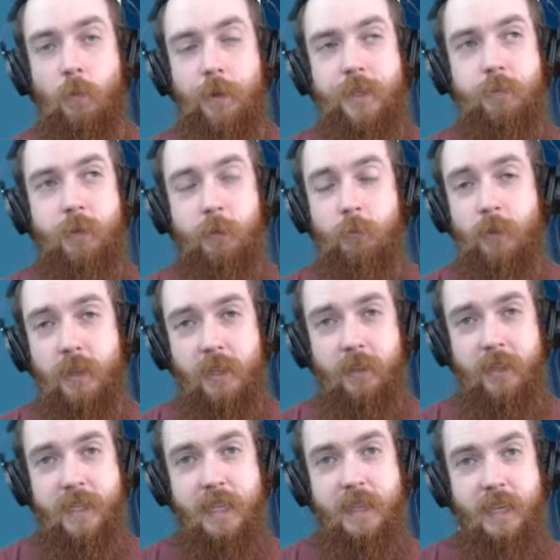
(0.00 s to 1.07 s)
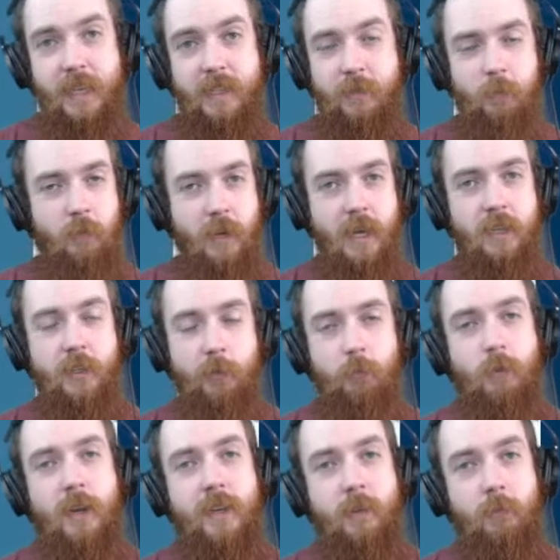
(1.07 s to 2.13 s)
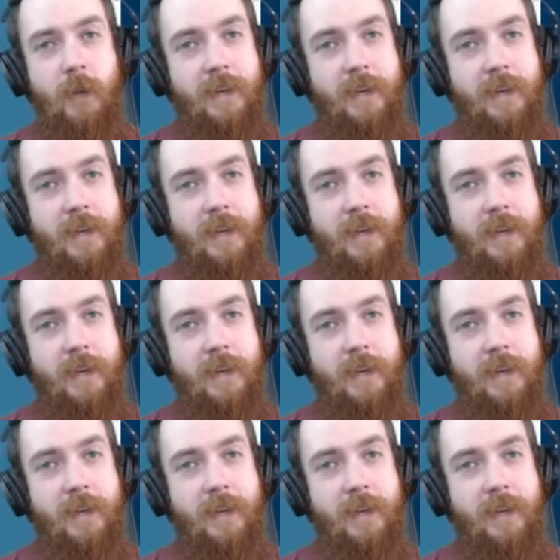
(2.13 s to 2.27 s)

Once we really look at things, we're actually running